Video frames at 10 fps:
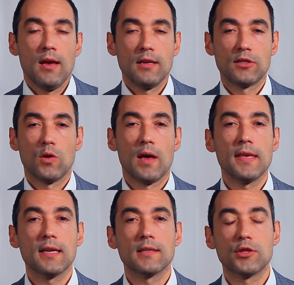And so I
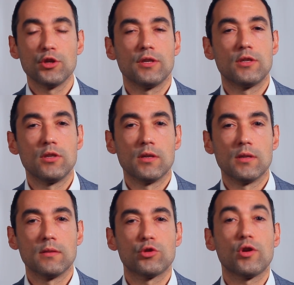think it's good
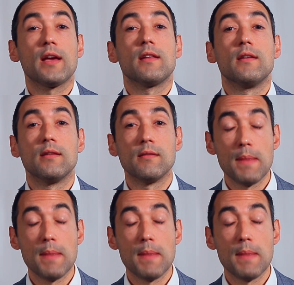to try and